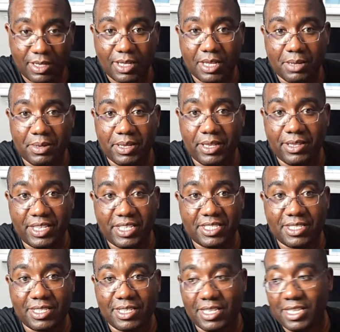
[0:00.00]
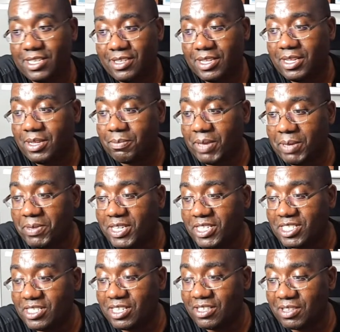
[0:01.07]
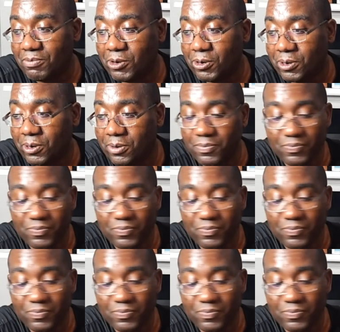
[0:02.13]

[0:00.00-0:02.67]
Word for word: I mean, this maybe it is a nothing burger.